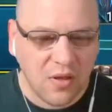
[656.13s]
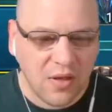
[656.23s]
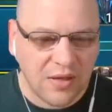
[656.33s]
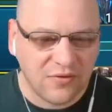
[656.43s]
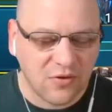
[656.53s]

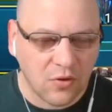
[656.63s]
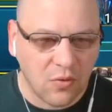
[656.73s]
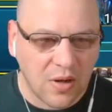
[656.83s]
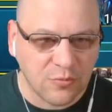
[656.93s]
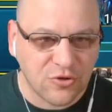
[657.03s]
and
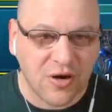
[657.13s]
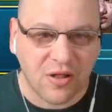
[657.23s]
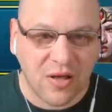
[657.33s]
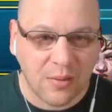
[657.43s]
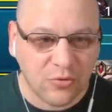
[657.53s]
so I'm trying to
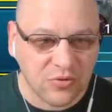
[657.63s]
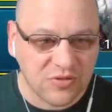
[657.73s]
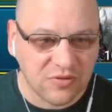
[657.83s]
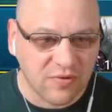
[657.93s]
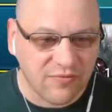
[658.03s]
climb towards
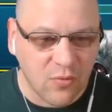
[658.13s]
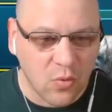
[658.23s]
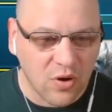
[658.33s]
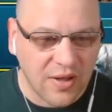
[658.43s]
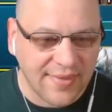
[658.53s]
silver
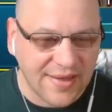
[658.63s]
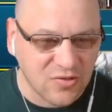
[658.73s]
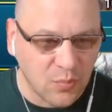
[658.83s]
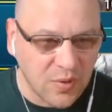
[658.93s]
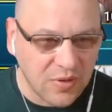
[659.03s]
4, and
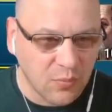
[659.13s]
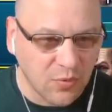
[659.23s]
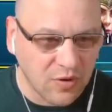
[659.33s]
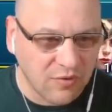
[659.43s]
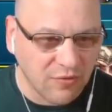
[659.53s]
that's been
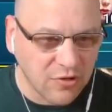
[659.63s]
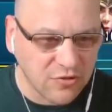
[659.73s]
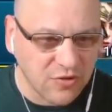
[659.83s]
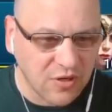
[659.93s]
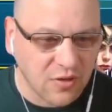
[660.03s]
pretty
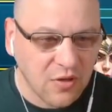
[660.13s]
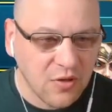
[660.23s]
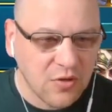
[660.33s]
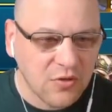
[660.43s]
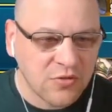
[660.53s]
frustrating.
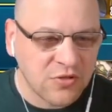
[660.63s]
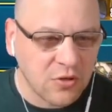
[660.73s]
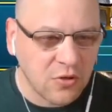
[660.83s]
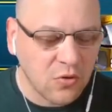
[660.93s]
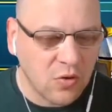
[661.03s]

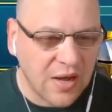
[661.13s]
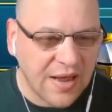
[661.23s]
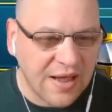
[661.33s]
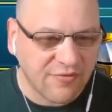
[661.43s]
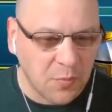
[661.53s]
So I
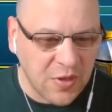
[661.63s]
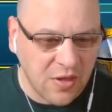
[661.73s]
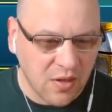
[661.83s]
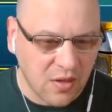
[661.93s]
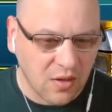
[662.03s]
have to
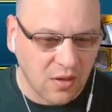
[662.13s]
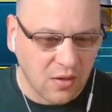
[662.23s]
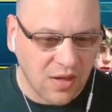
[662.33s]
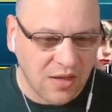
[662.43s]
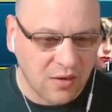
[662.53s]
pick
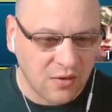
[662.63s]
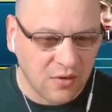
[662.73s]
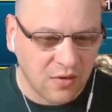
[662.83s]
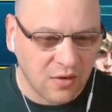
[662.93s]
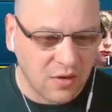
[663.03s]
and
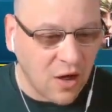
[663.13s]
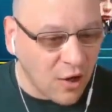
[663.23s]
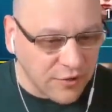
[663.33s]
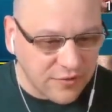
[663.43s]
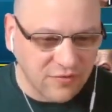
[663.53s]
hunt